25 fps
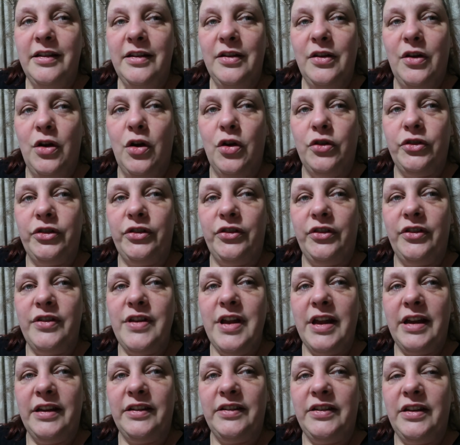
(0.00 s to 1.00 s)
costs
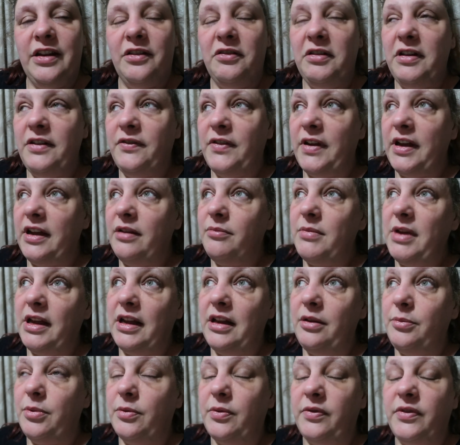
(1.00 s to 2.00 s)
next year and if I can make a
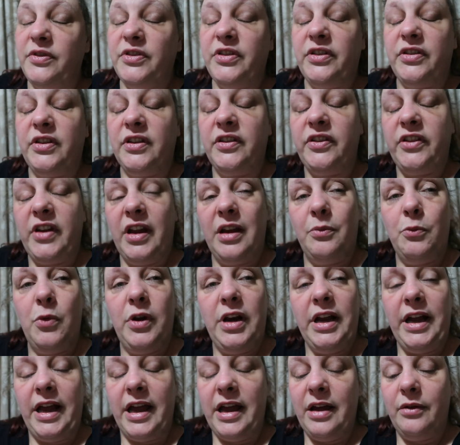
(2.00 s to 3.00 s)
little bit of profit it's just going to stay in
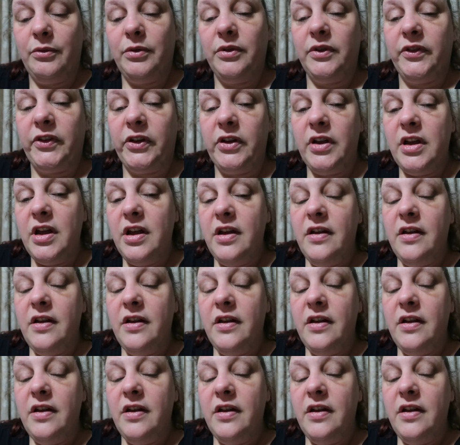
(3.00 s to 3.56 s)
one account